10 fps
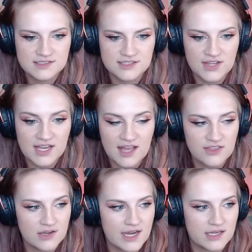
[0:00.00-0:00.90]
So they got
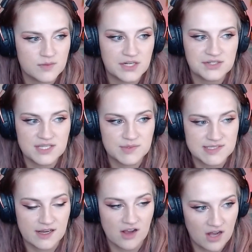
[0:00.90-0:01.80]
their animator team is
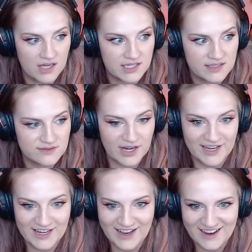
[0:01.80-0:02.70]
like on it
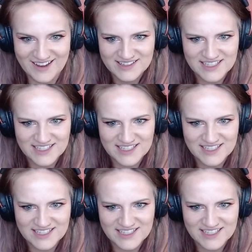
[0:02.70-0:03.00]
right now.